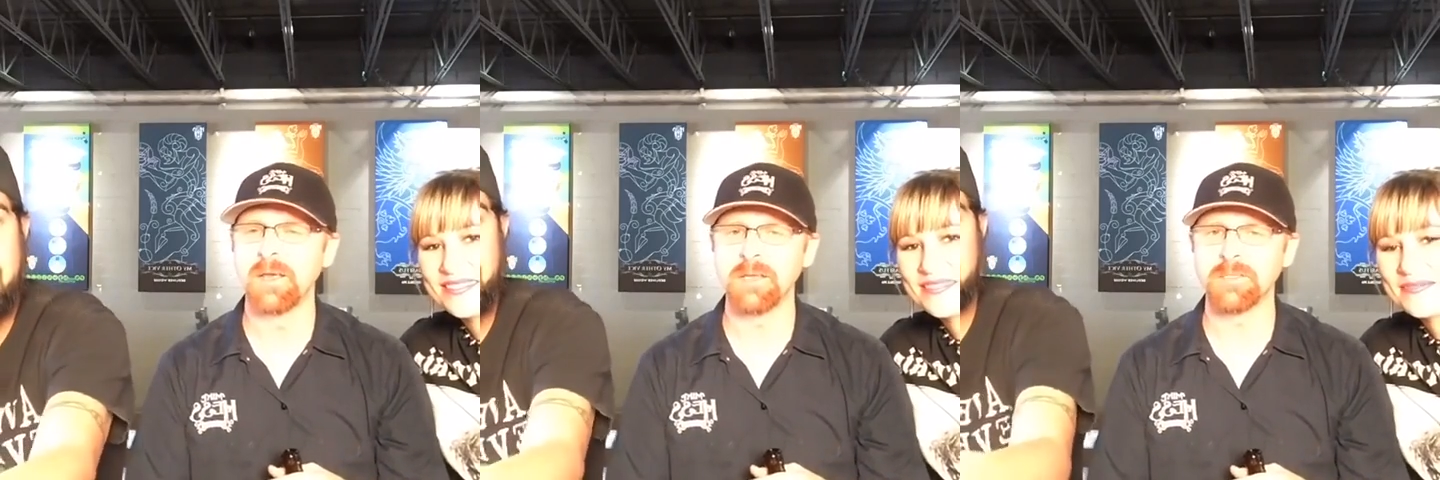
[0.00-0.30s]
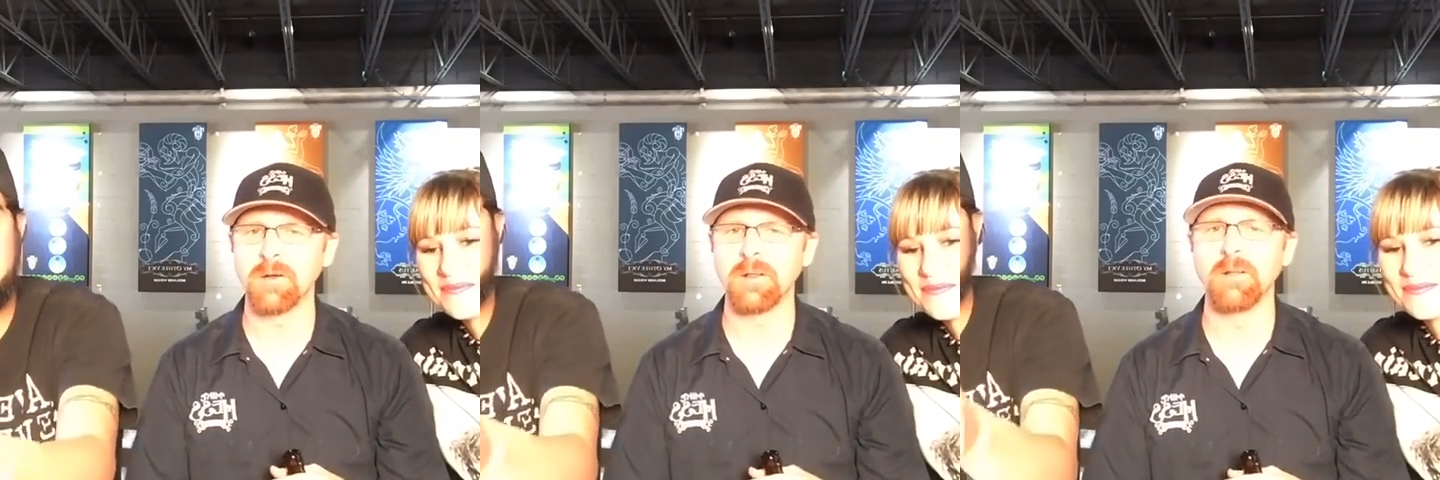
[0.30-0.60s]
I
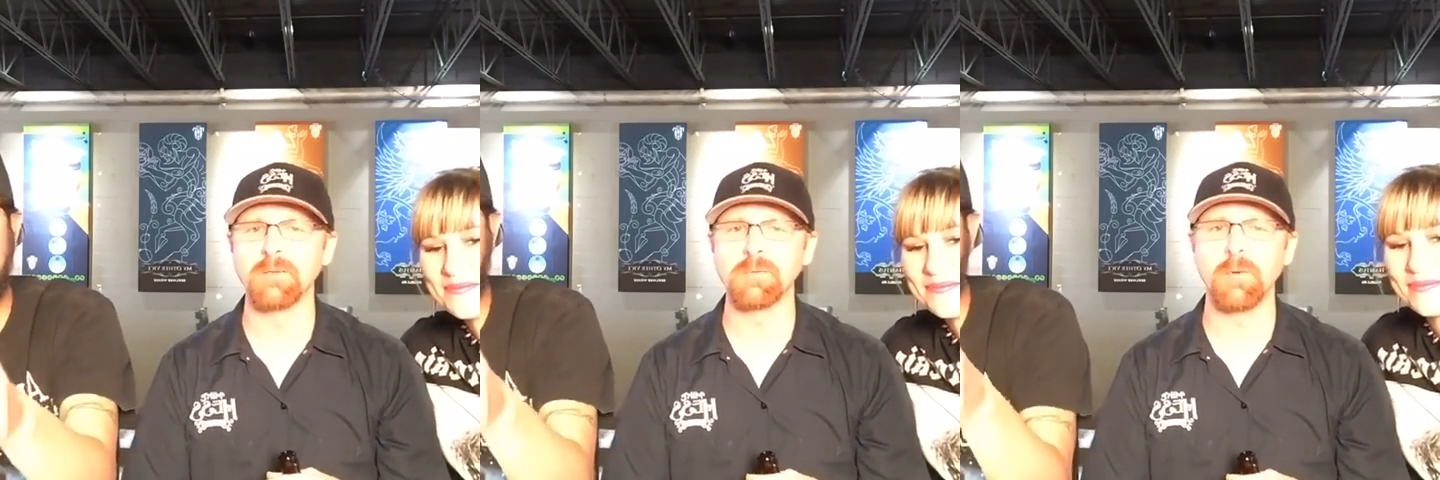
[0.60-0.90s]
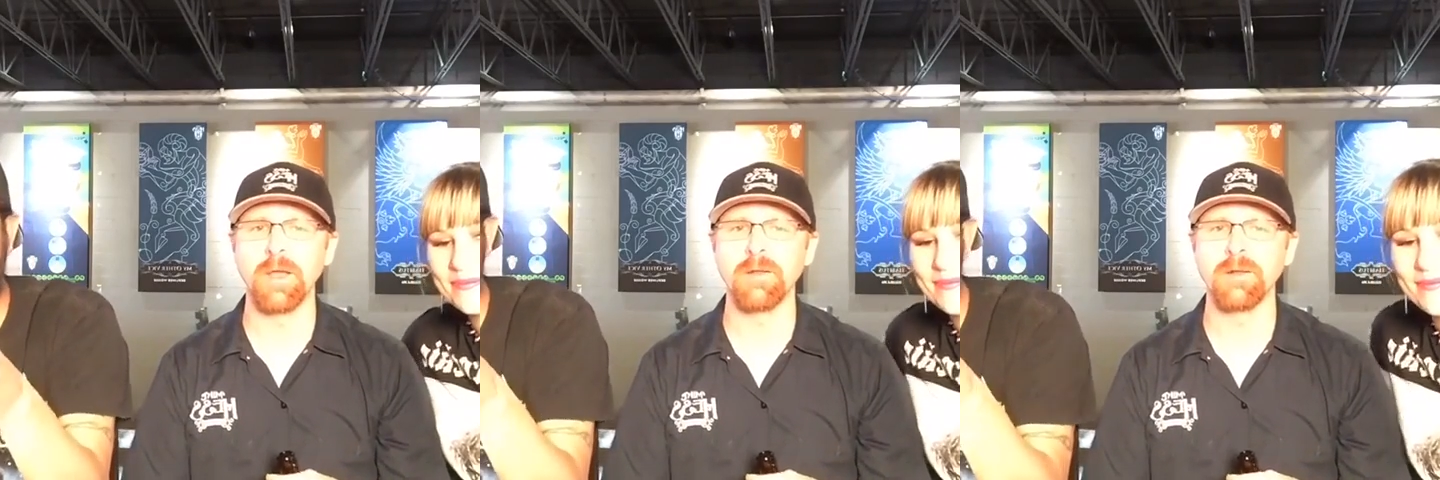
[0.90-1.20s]
started there as a
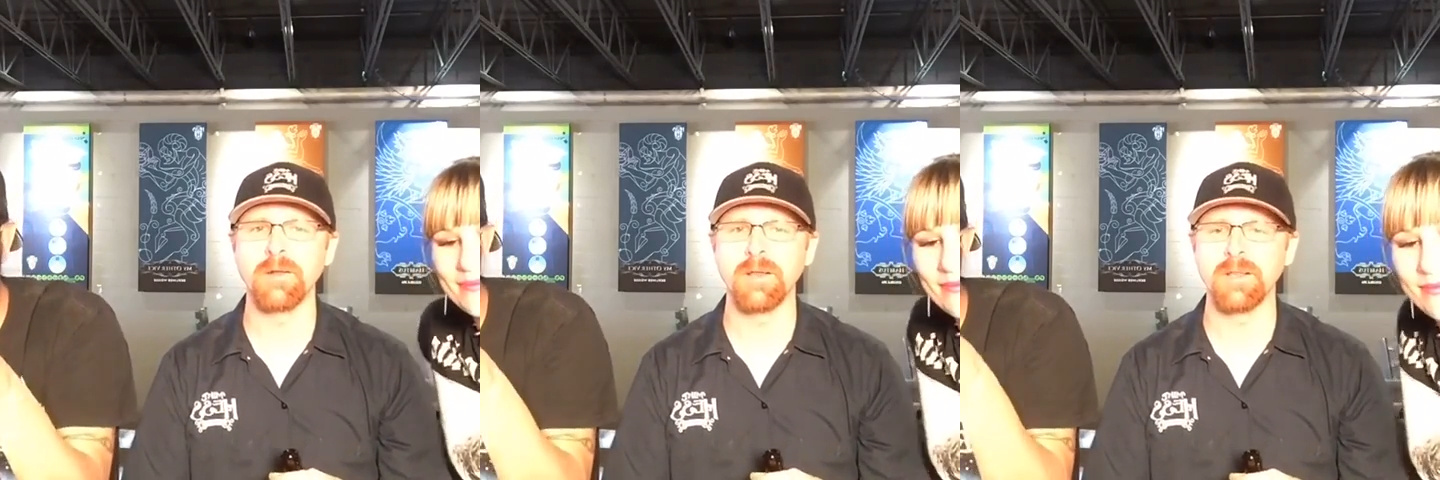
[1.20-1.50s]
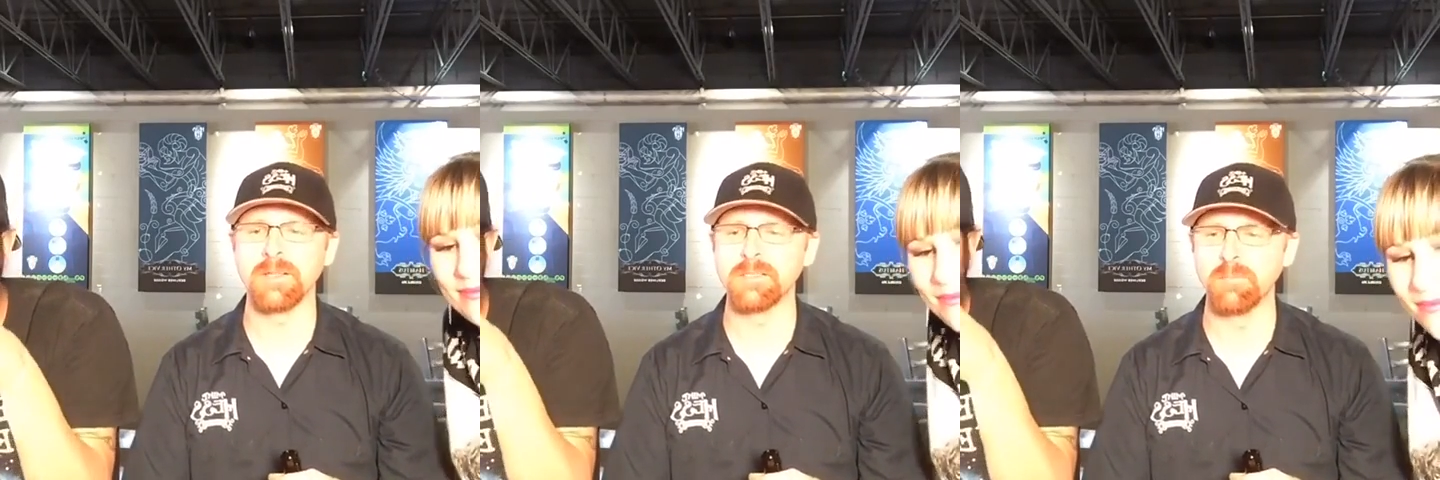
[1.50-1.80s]
waiter, and I
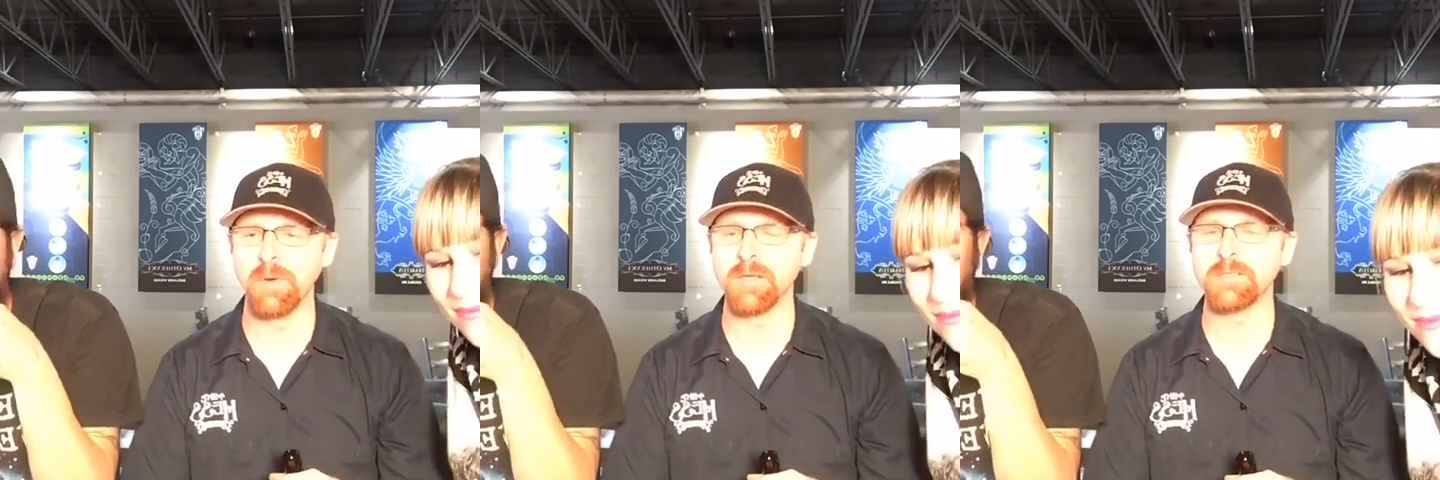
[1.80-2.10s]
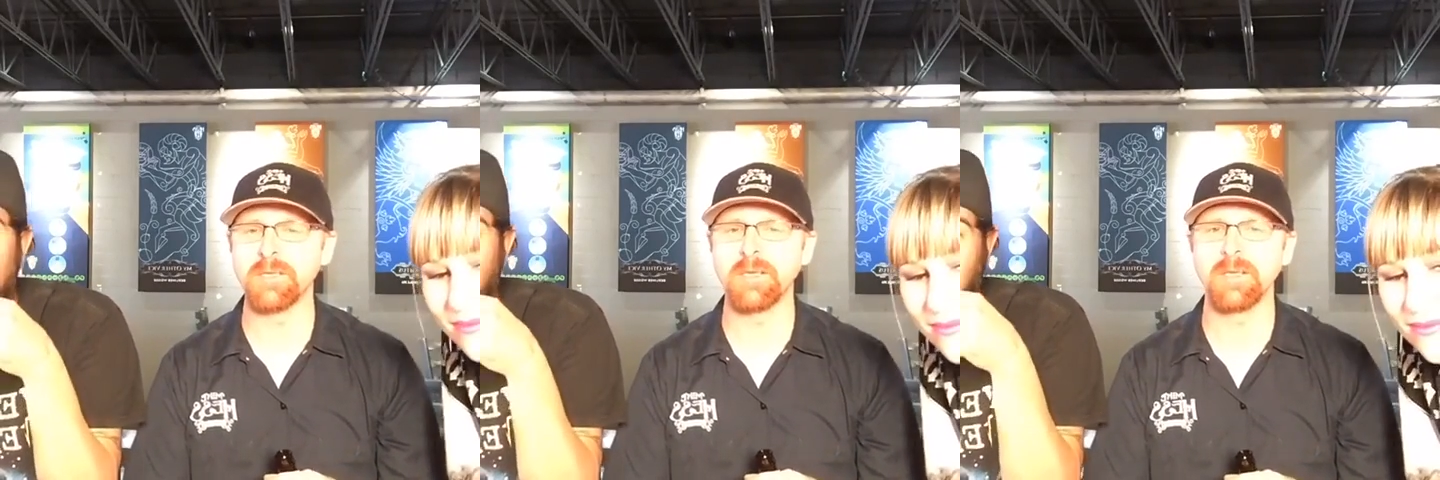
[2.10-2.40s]
did some
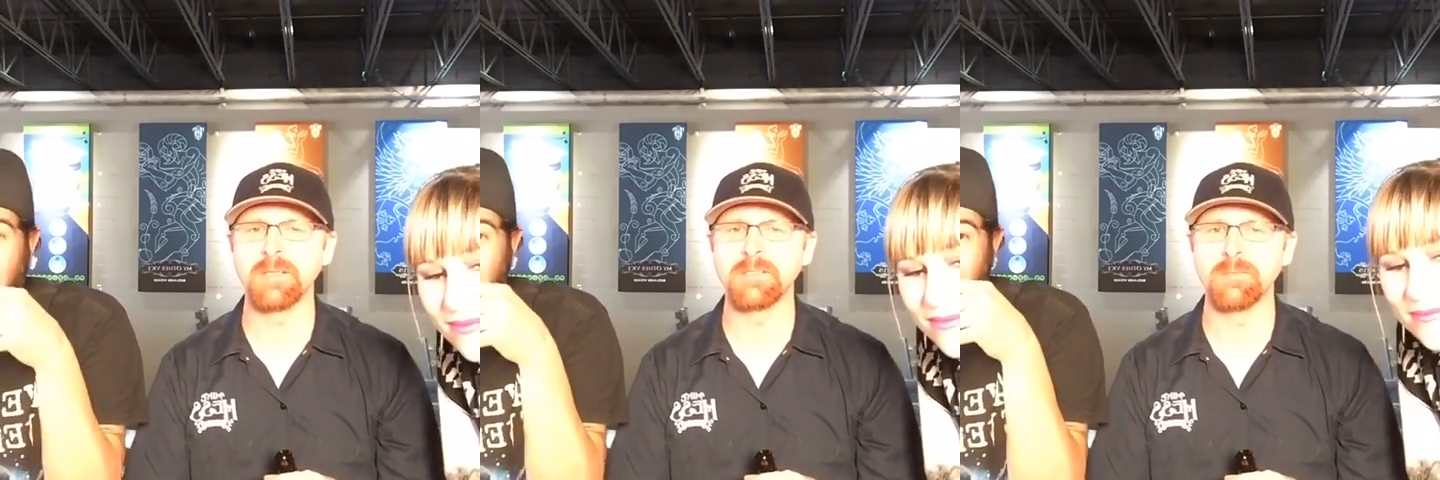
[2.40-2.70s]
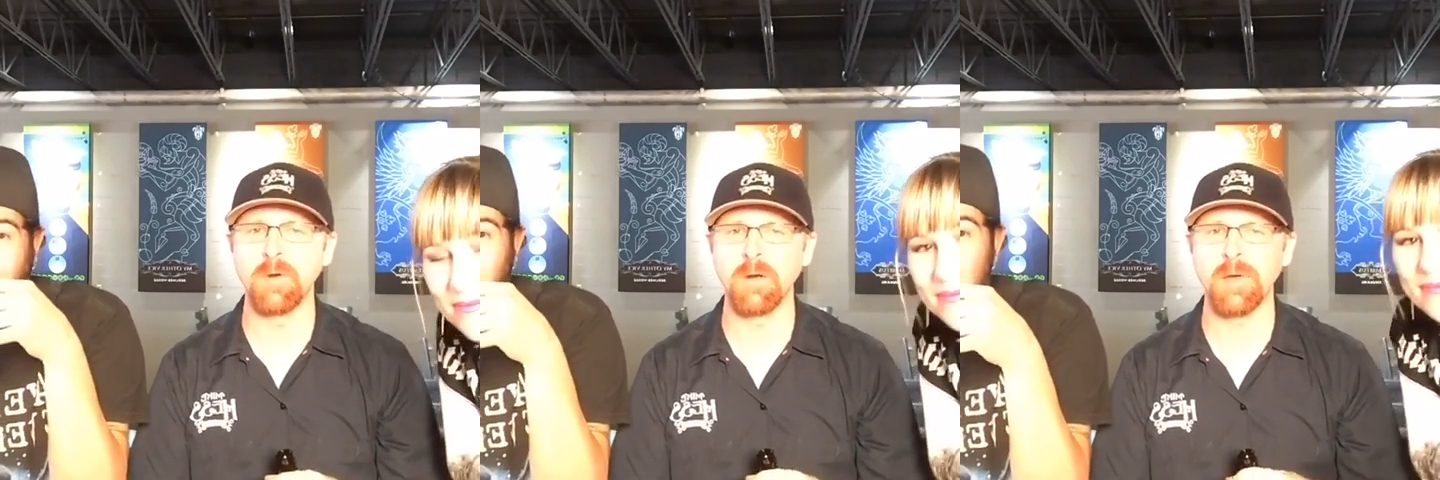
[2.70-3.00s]
bussing and
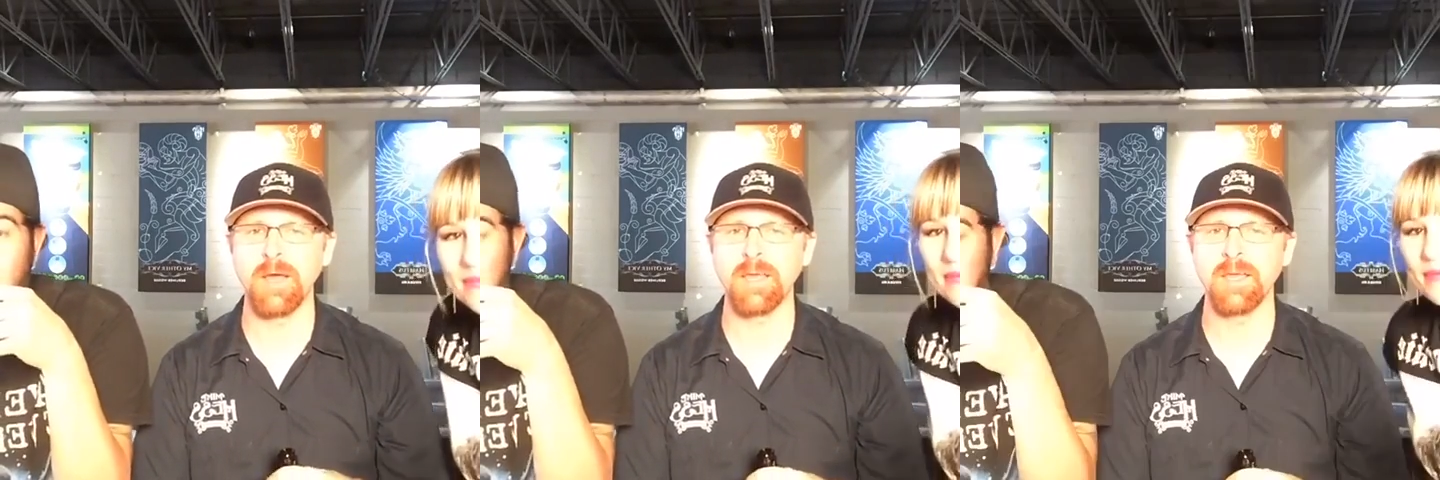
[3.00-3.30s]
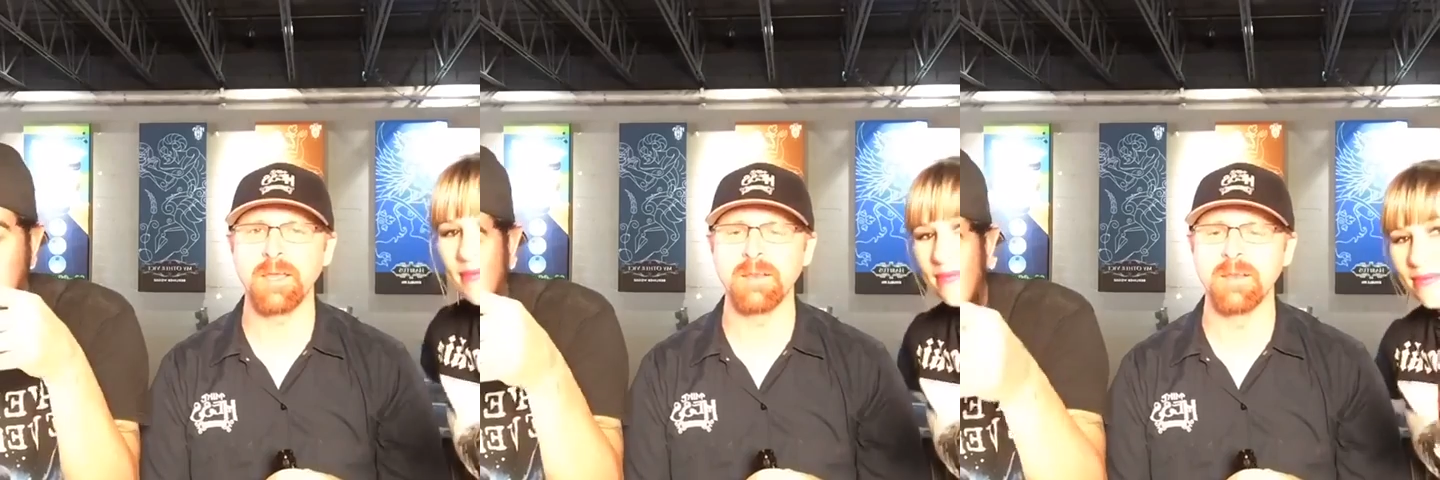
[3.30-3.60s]
some bar
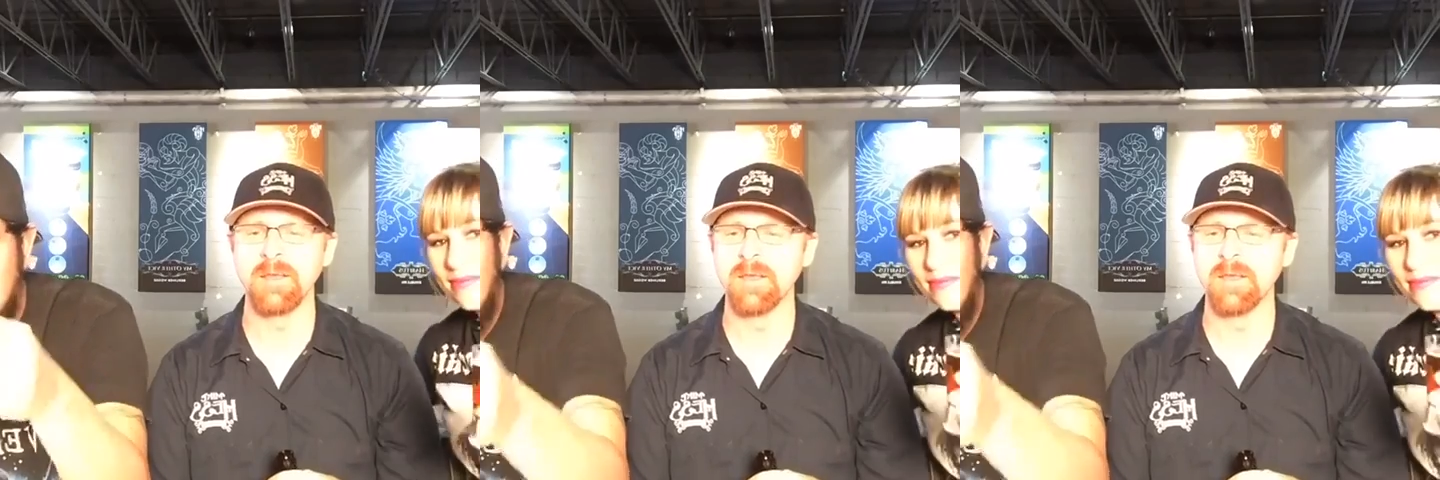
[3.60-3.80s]
backing, and